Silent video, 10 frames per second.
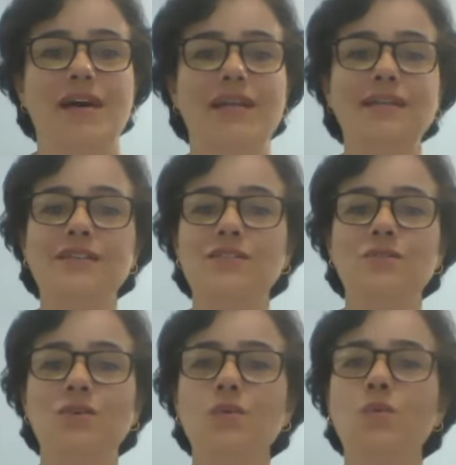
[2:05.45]
At least
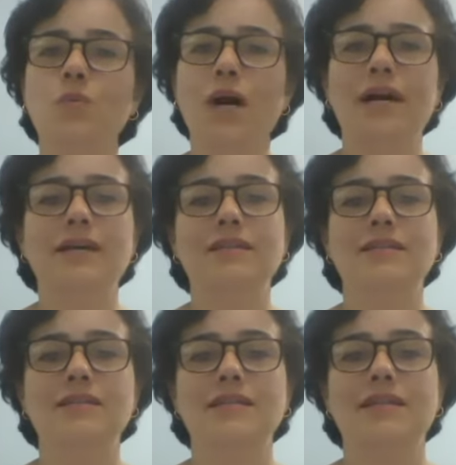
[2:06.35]
you know why
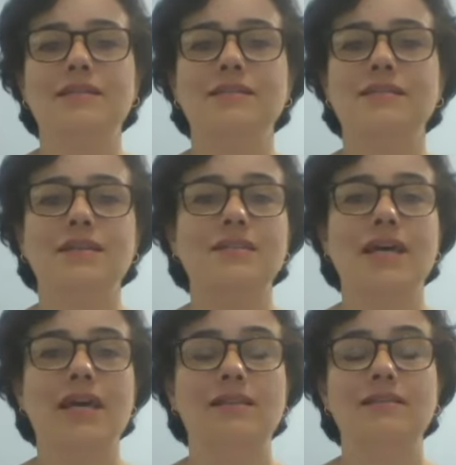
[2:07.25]
these letters are
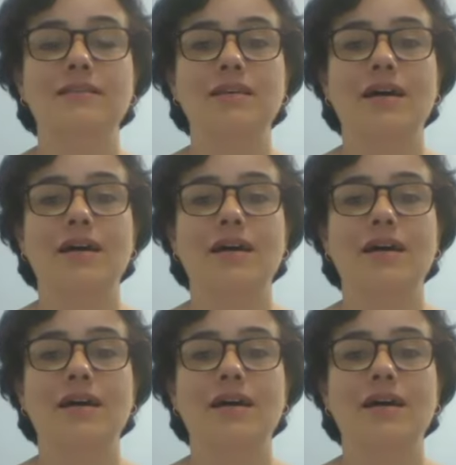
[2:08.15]
silent